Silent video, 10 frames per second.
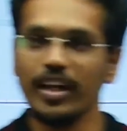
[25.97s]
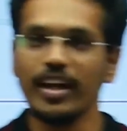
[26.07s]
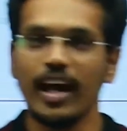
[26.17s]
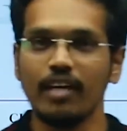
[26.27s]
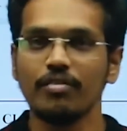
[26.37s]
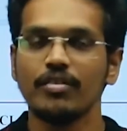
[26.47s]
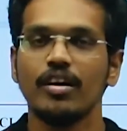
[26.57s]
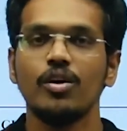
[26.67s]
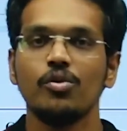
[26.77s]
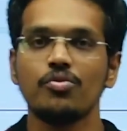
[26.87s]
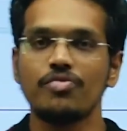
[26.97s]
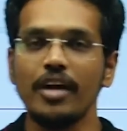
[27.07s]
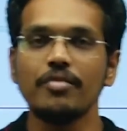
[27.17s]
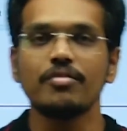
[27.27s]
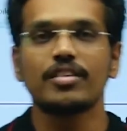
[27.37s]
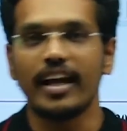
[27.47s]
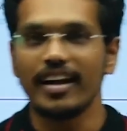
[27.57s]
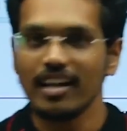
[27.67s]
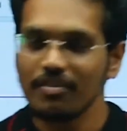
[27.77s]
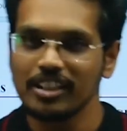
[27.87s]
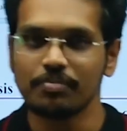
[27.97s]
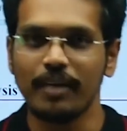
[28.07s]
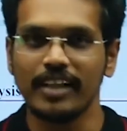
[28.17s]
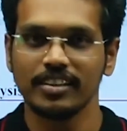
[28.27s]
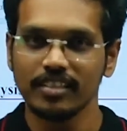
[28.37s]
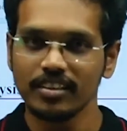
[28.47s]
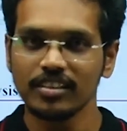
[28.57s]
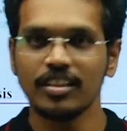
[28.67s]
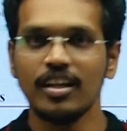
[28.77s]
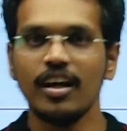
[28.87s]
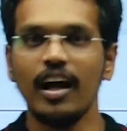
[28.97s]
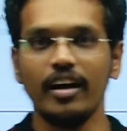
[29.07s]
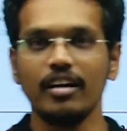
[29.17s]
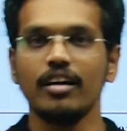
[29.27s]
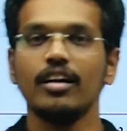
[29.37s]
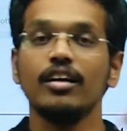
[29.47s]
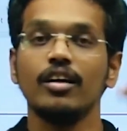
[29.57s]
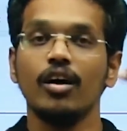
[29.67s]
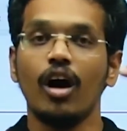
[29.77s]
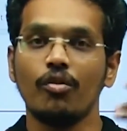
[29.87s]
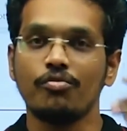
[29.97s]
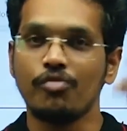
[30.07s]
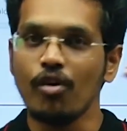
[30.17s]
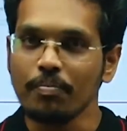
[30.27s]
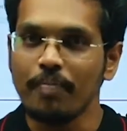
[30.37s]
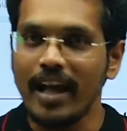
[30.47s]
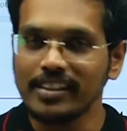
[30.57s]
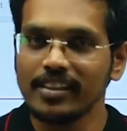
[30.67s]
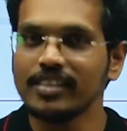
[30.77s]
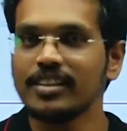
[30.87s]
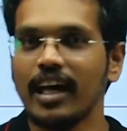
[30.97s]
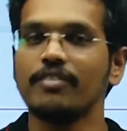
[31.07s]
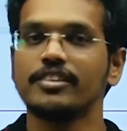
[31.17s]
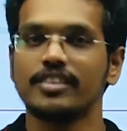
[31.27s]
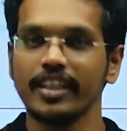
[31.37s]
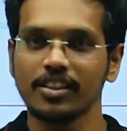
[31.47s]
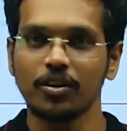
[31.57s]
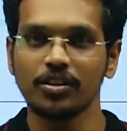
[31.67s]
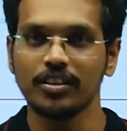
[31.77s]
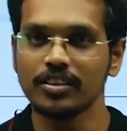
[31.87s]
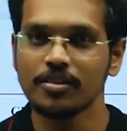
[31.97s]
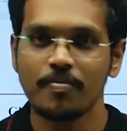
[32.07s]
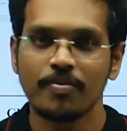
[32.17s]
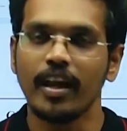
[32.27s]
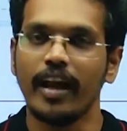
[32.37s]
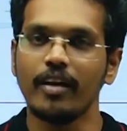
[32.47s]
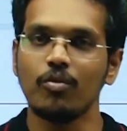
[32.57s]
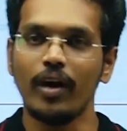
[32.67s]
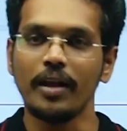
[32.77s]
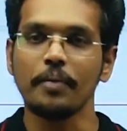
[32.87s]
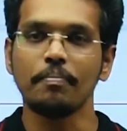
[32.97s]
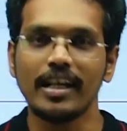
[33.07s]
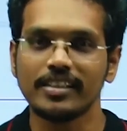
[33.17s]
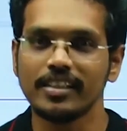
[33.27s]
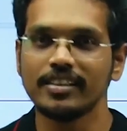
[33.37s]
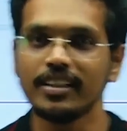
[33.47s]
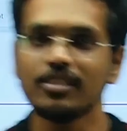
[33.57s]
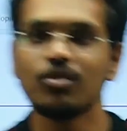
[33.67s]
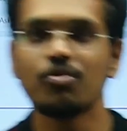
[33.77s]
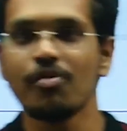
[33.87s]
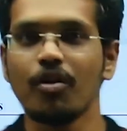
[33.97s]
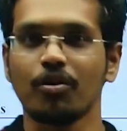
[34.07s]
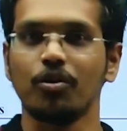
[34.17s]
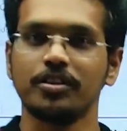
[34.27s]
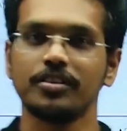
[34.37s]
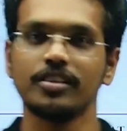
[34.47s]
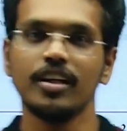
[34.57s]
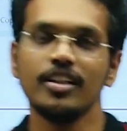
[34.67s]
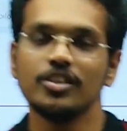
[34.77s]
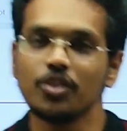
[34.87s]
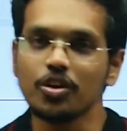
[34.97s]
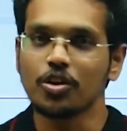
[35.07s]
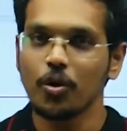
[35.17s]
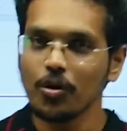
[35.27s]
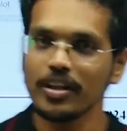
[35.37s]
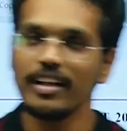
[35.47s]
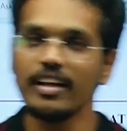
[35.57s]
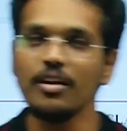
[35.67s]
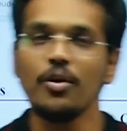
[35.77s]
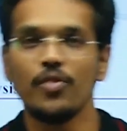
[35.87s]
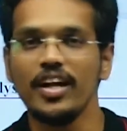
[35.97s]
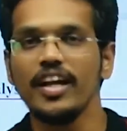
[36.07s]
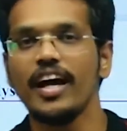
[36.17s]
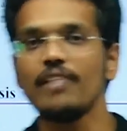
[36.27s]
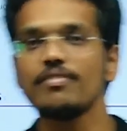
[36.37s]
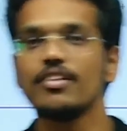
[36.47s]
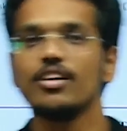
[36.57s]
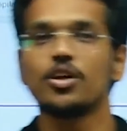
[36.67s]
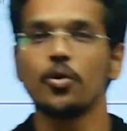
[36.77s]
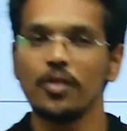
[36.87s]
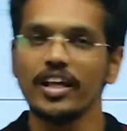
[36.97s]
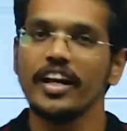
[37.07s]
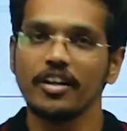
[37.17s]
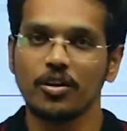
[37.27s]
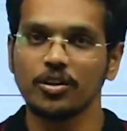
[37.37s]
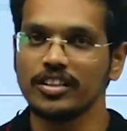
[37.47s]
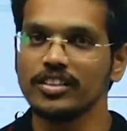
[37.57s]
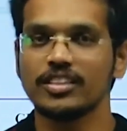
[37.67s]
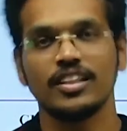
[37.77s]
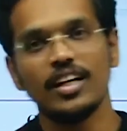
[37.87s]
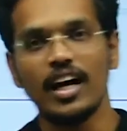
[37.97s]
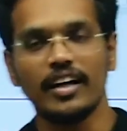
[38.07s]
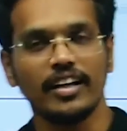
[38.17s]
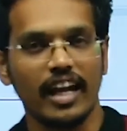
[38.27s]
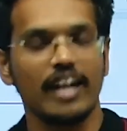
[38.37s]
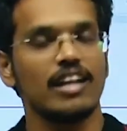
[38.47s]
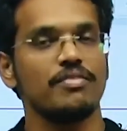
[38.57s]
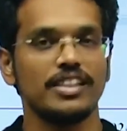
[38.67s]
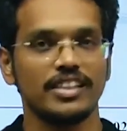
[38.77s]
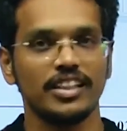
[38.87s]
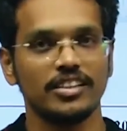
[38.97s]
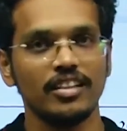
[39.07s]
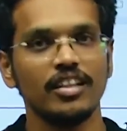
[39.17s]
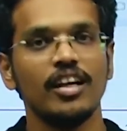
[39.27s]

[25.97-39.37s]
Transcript: have 5 current affairs passages and 4 passages have 6 questions and 1 passage has 4 questions. So totally we have 28 questions under current affairs section,